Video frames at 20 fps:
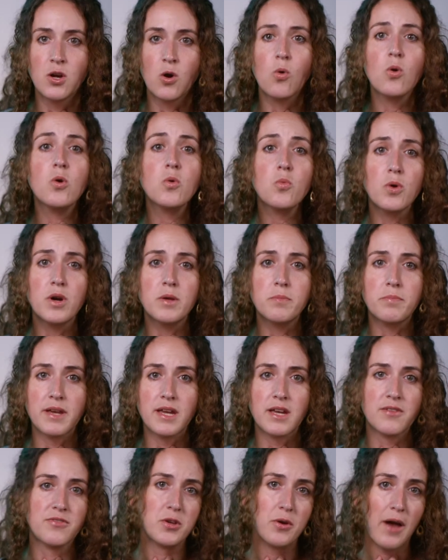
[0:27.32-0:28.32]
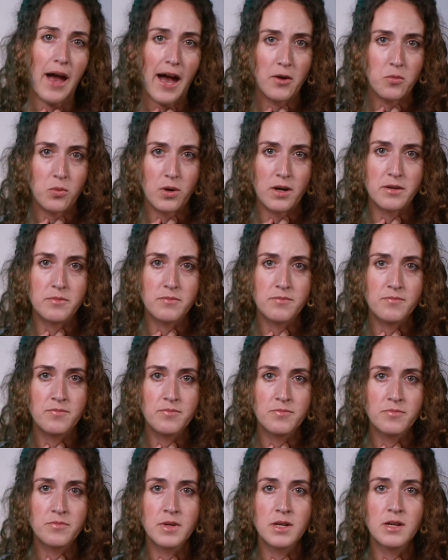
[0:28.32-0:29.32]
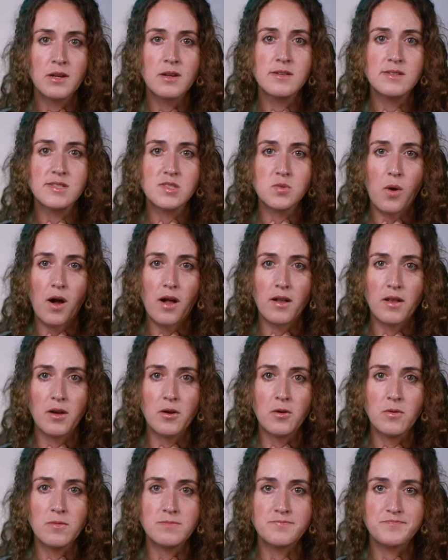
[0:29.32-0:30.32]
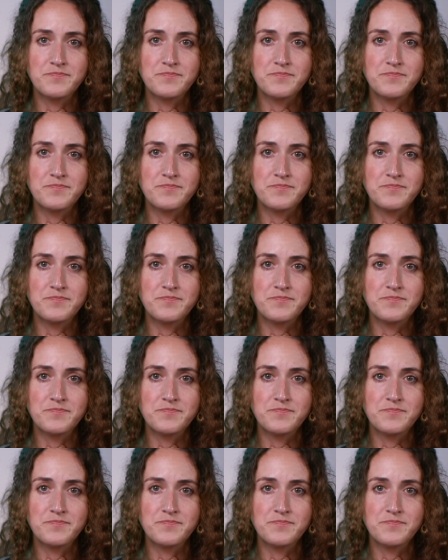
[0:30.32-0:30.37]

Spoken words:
or would be if you had one. Swallow